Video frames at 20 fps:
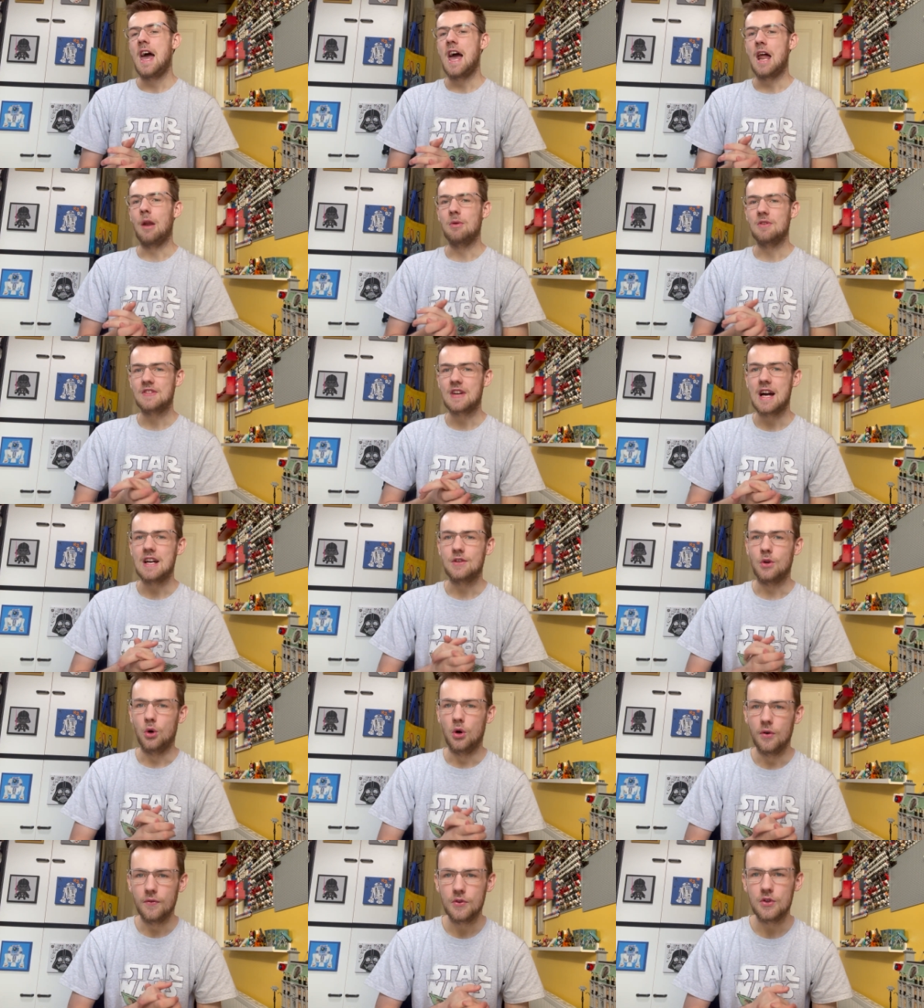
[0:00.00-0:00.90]
Anyways, guys,
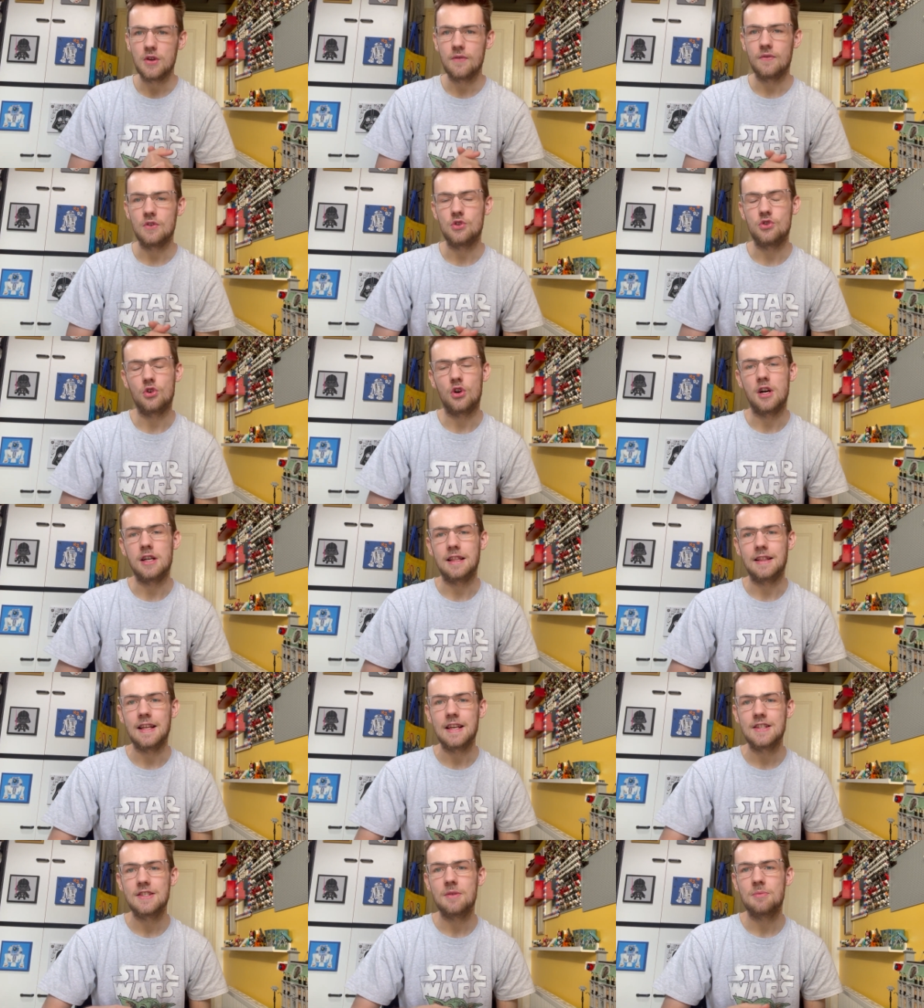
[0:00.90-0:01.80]
hopefully you've enjoyed.
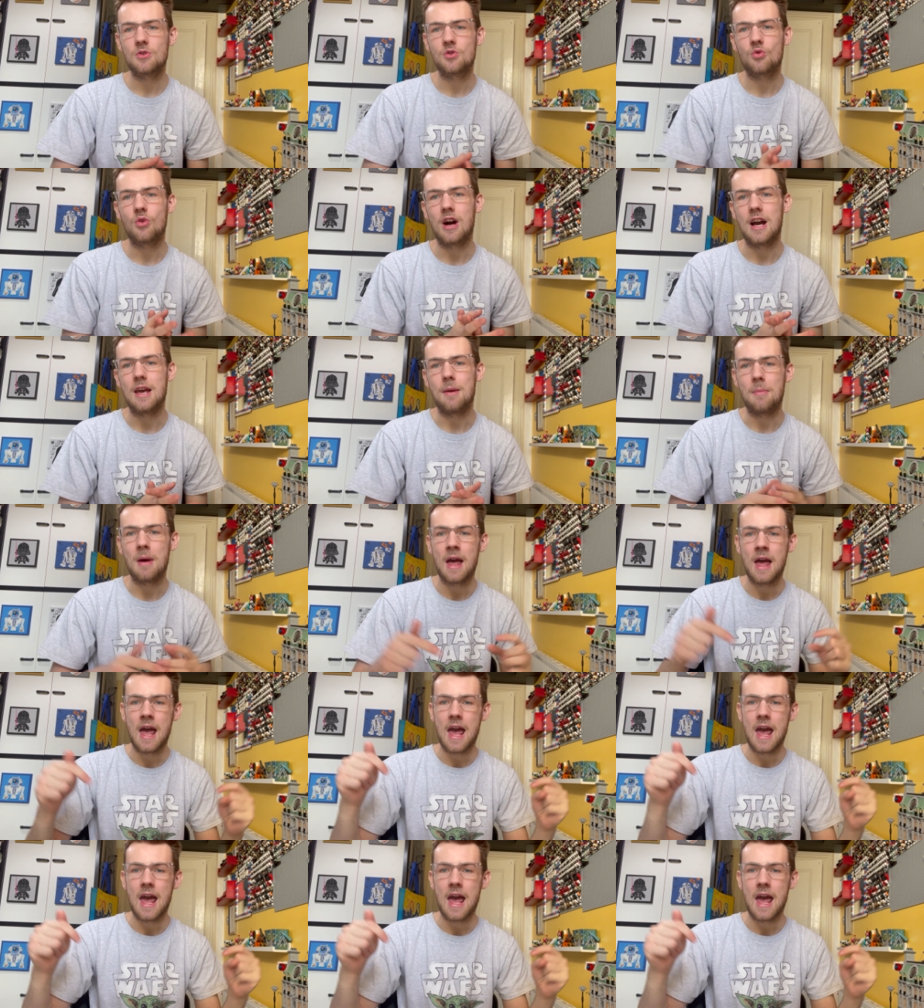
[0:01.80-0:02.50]
Like, subscribe,